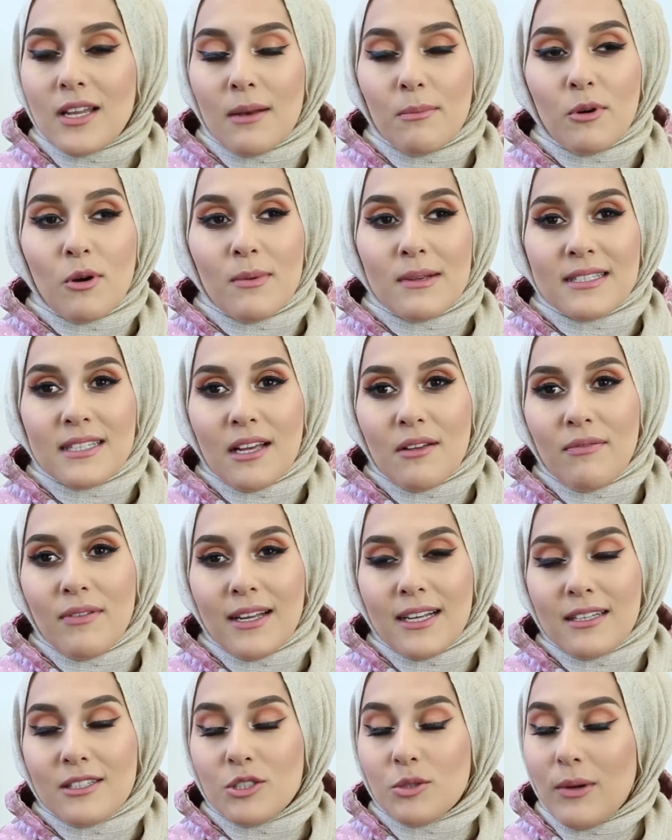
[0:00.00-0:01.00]
and I bought myself
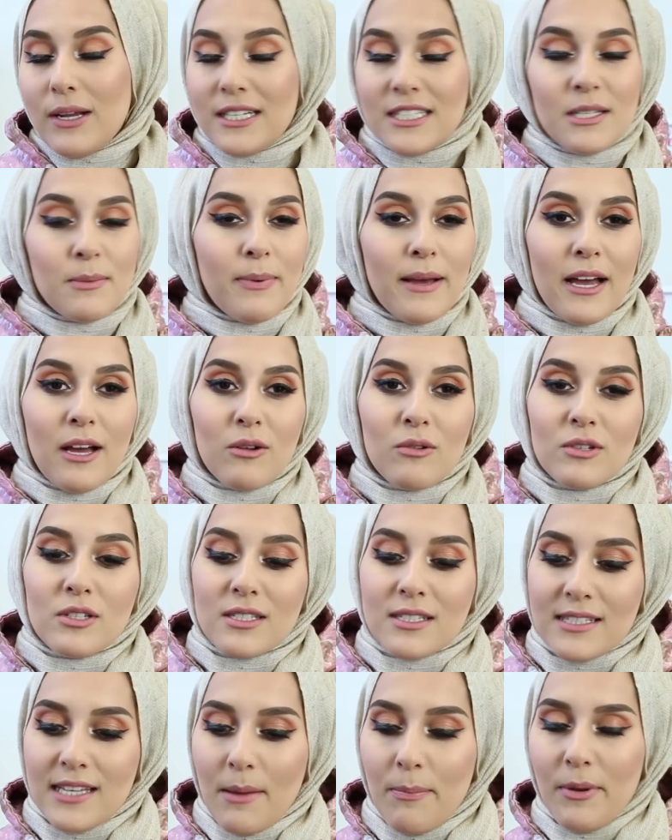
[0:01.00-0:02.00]
like a £20
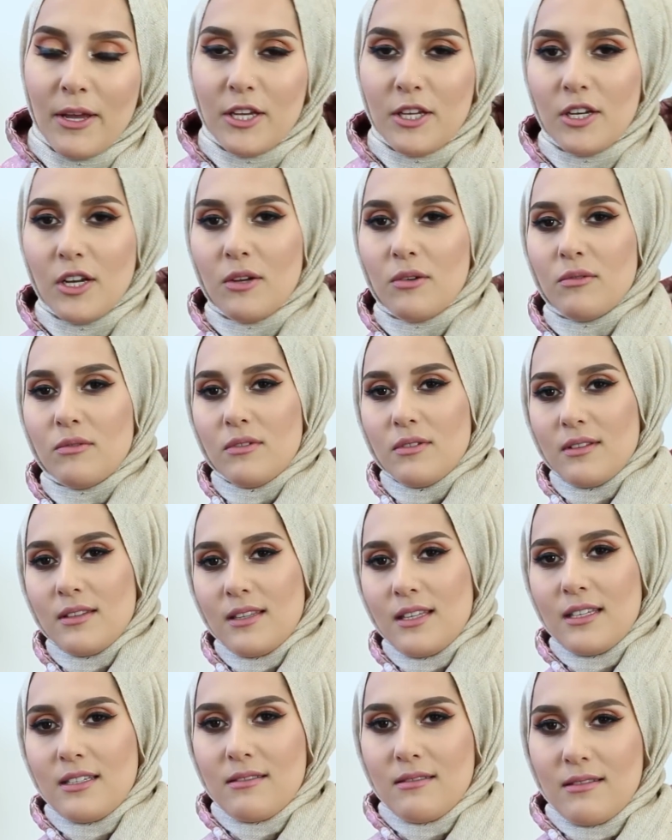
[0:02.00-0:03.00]
stepper, you know,
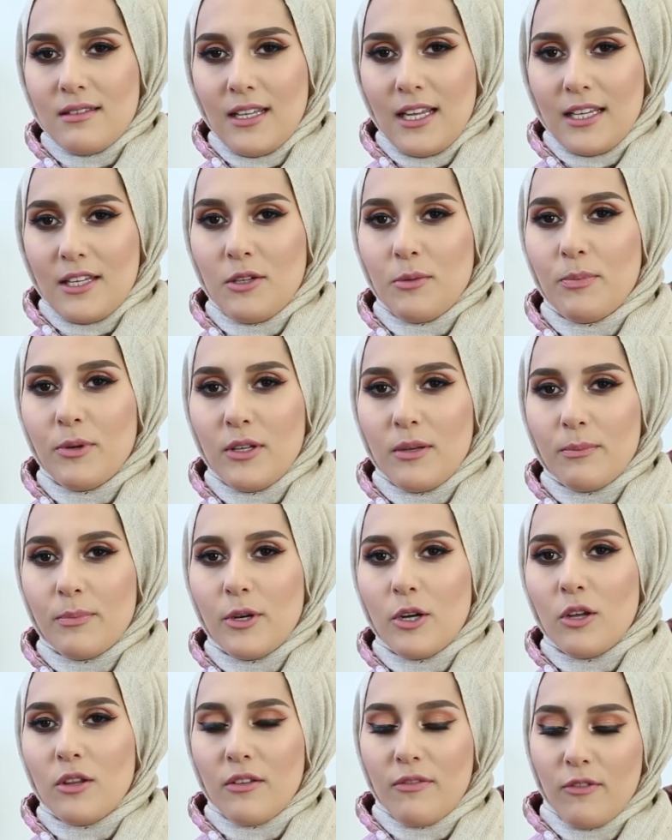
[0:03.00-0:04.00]
like you put
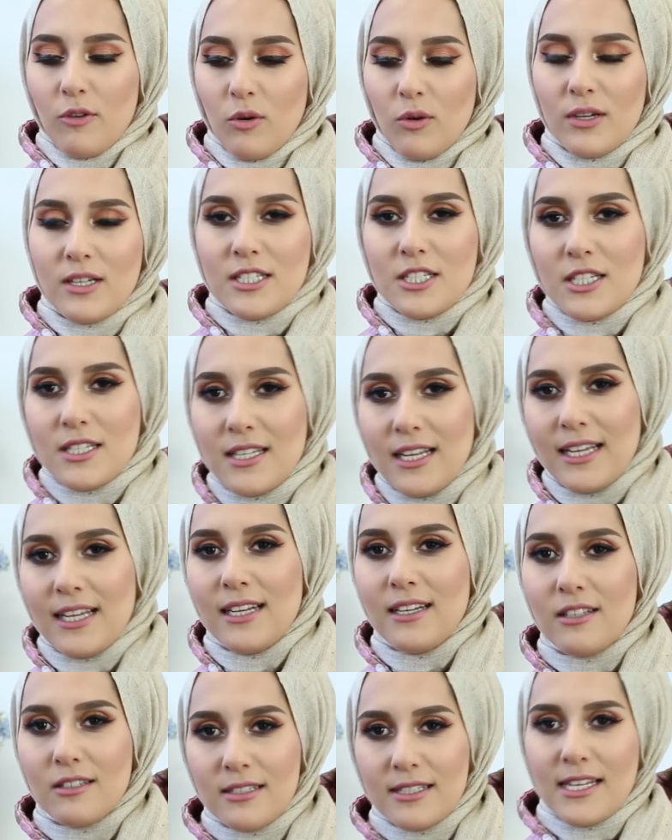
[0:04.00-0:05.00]
it on the floor and it's just like a
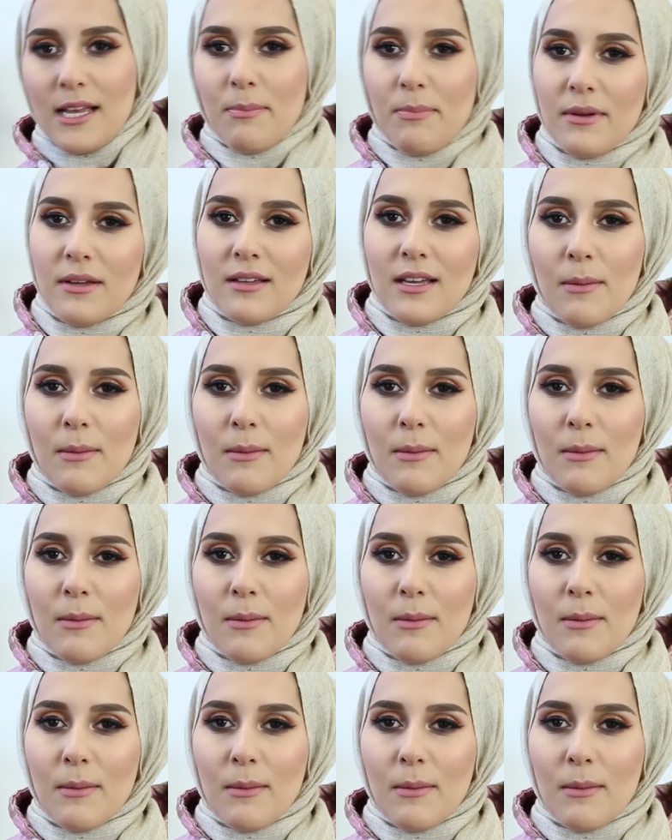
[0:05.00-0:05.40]
little stepper.